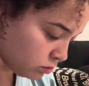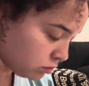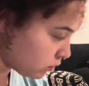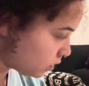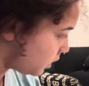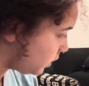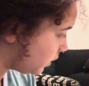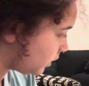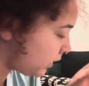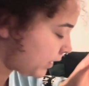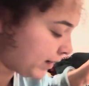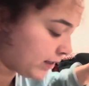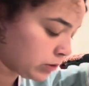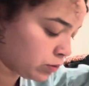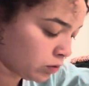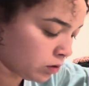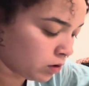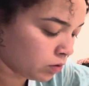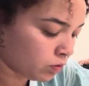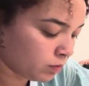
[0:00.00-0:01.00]
And the last
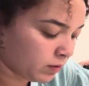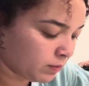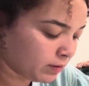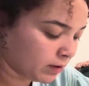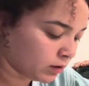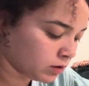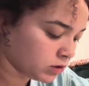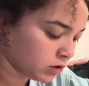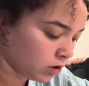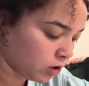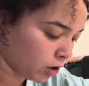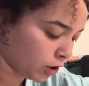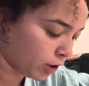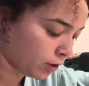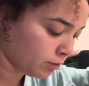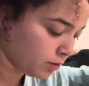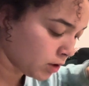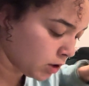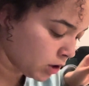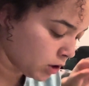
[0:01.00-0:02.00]
one that would be picked is the
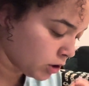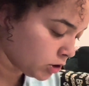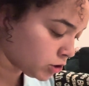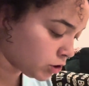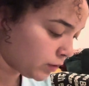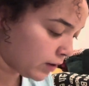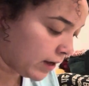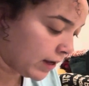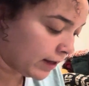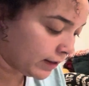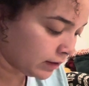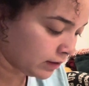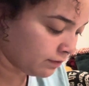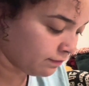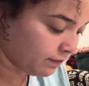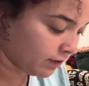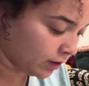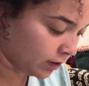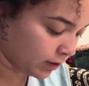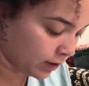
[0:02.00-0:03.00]
otter. So at the
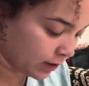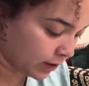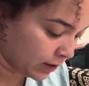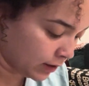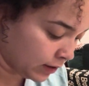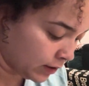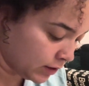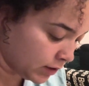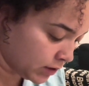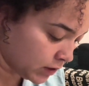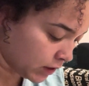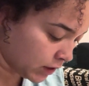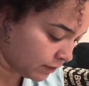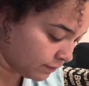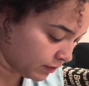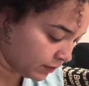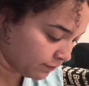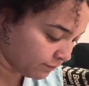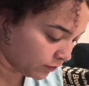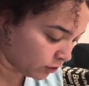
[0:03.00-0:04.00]
very end of
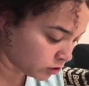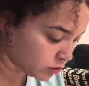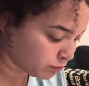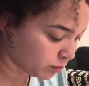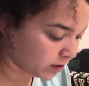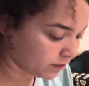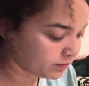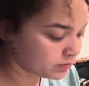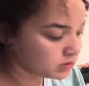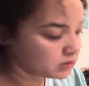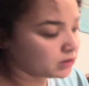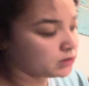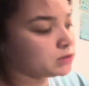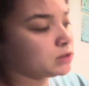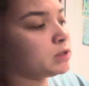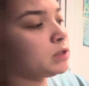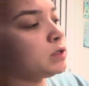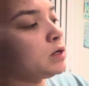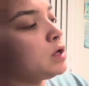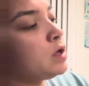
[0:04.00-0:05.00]
the first preference
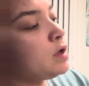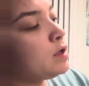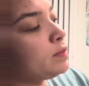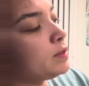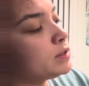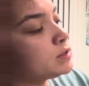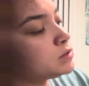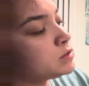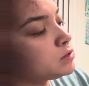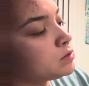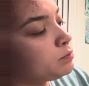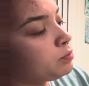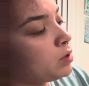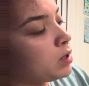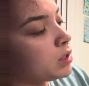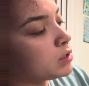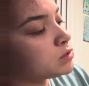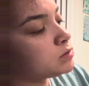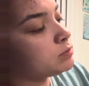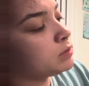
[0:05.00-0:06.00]
lesson, this is
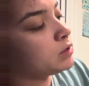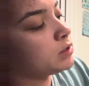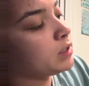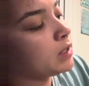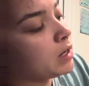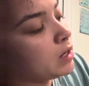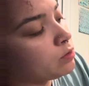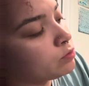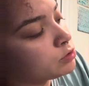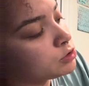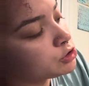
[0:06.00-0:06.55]
approximately how it